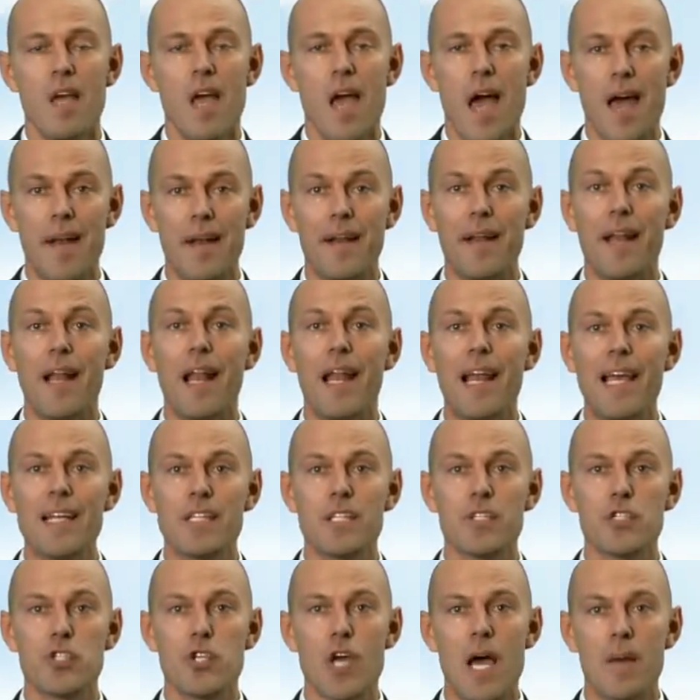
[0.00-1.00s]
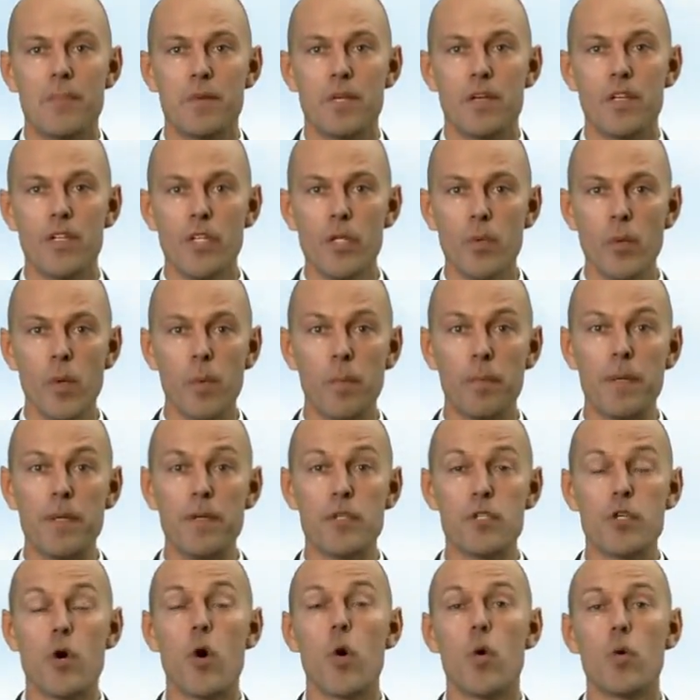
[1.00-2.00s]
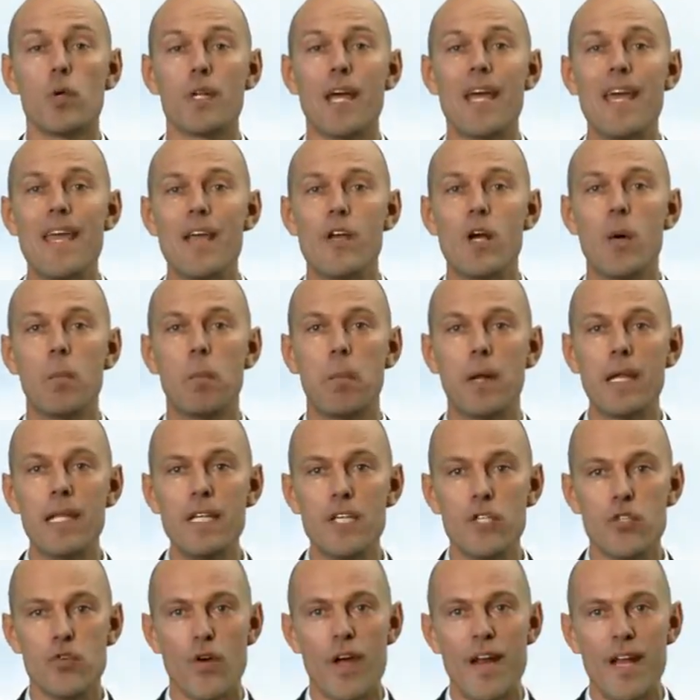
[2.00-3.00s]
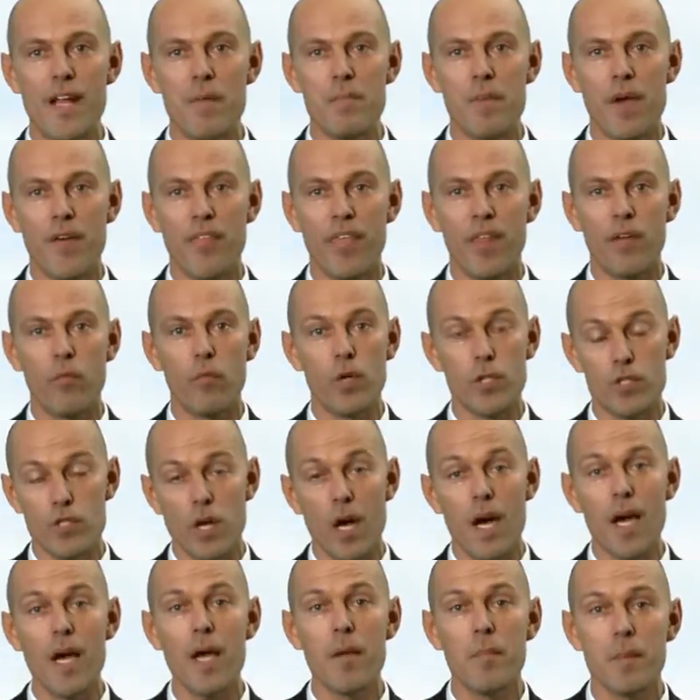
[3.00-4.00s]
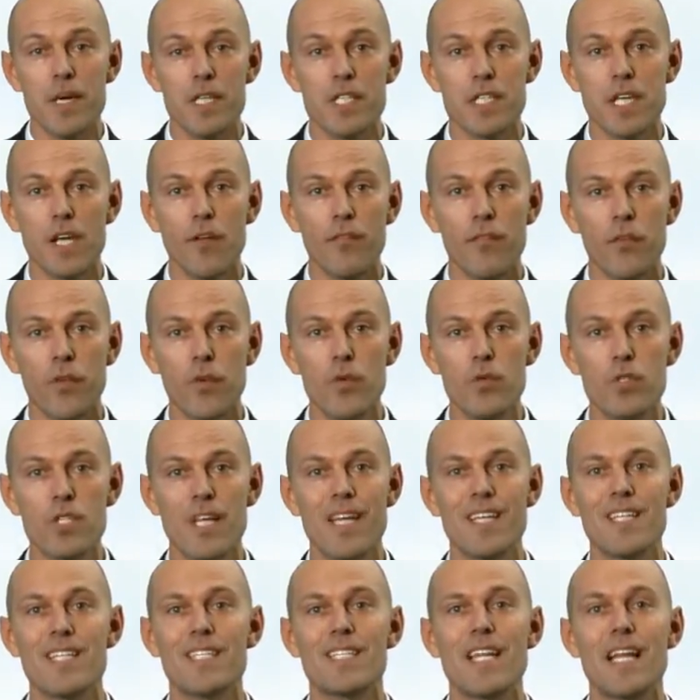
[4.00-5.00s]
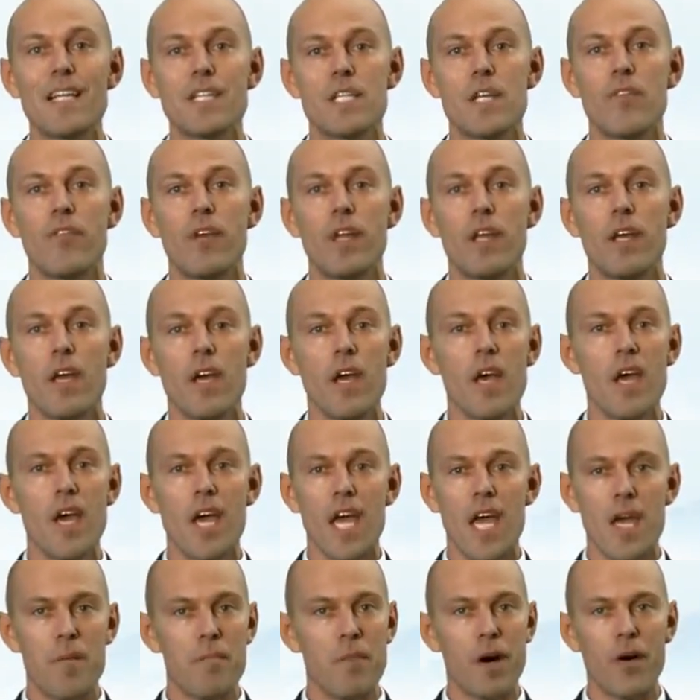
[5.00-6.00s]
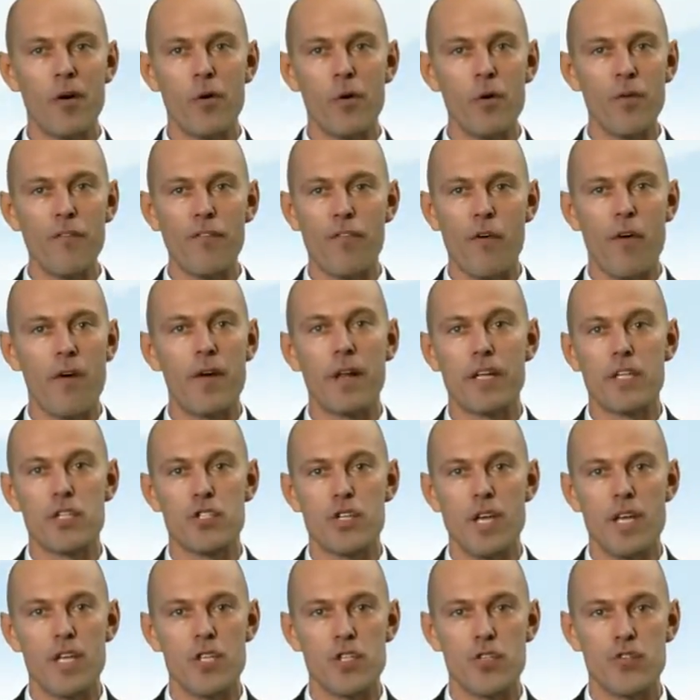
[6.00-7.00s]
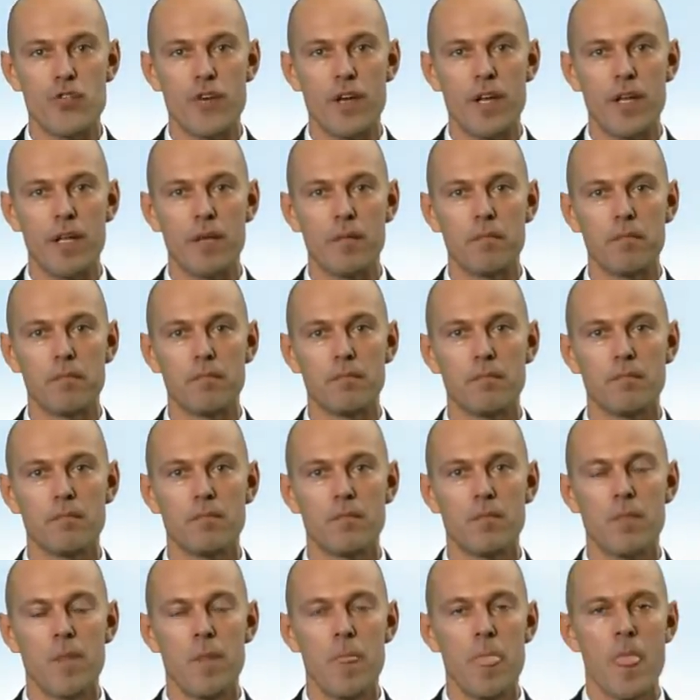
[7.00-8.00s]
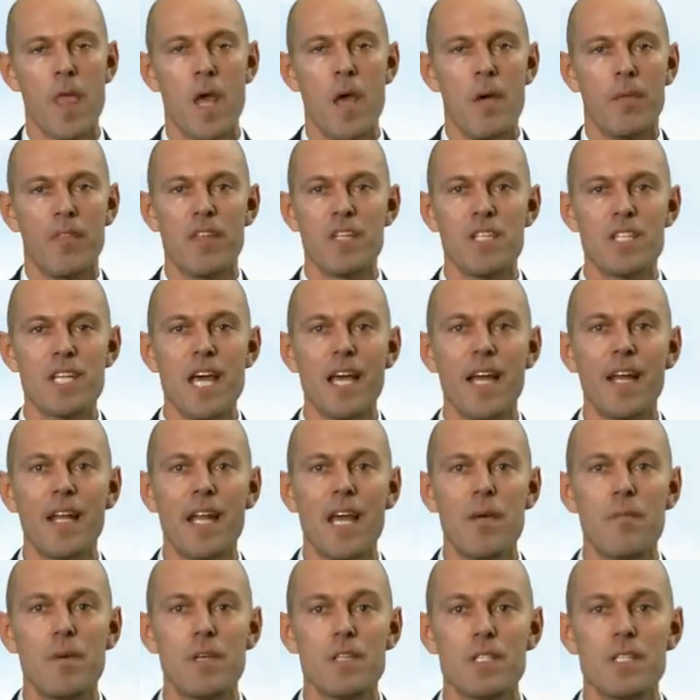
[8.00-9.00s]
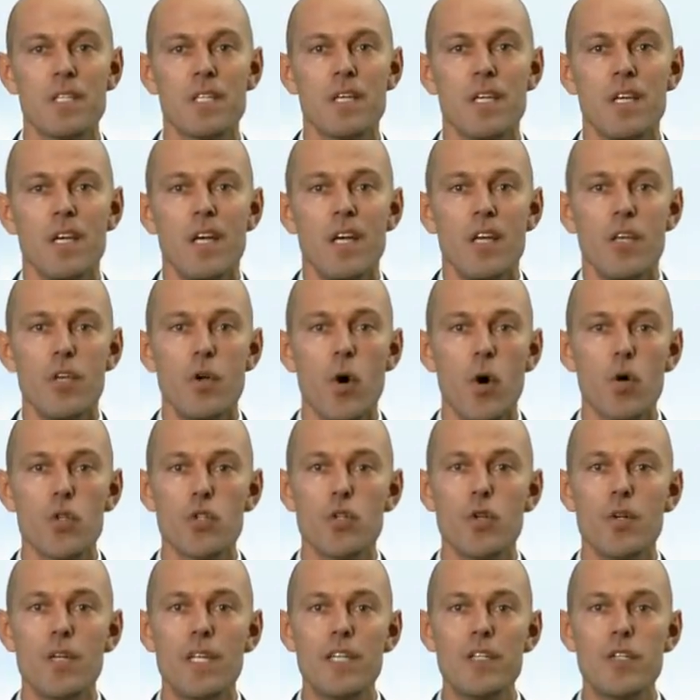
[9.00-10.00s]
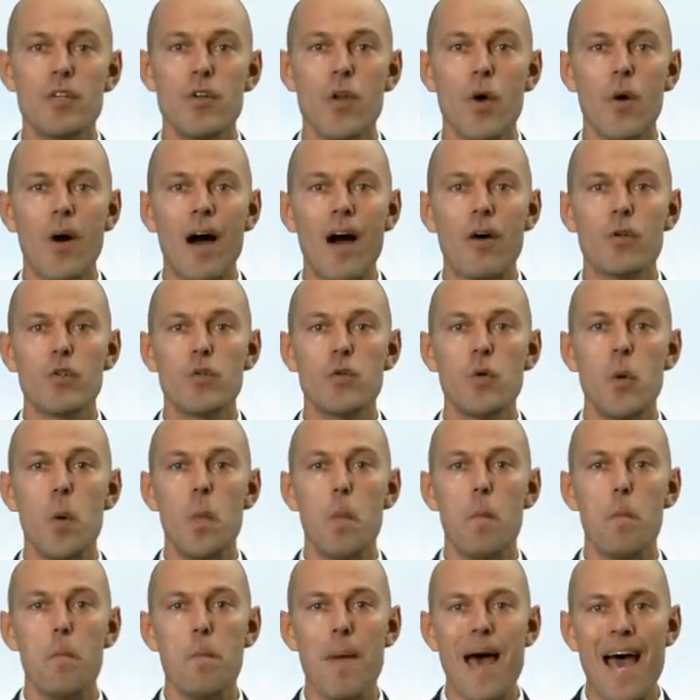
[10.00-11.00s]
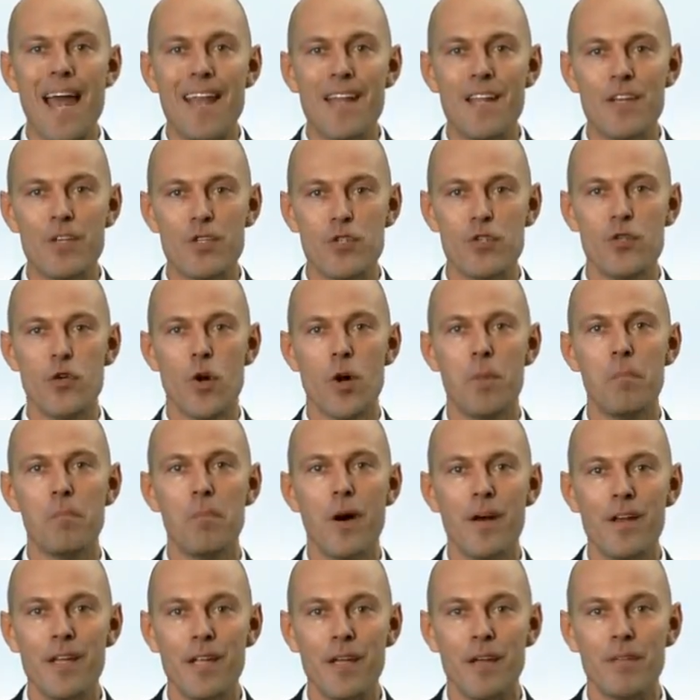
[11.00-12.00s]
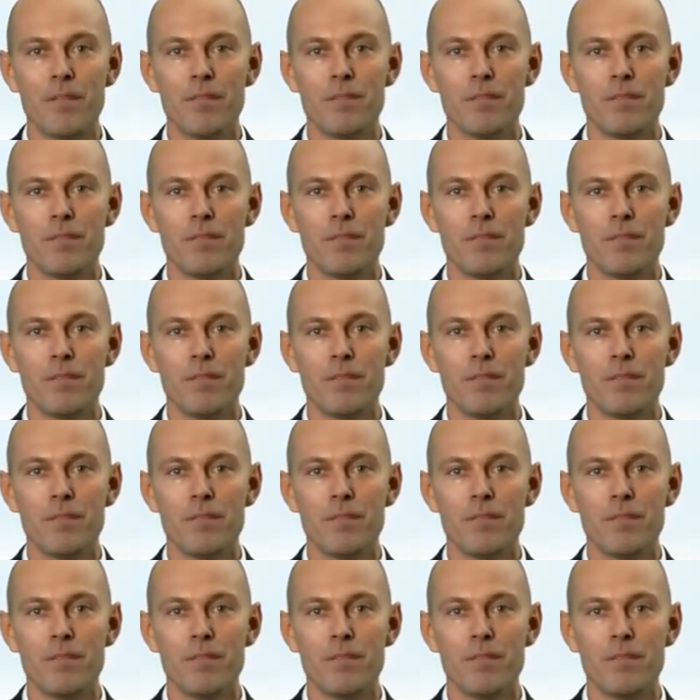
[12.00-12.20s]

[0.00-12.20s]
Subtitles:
And in a later chapter, you will be taught a complete trading method, which I myself use extensively in my own foreign exchange trading. The second M is you also need to know how to manage your money.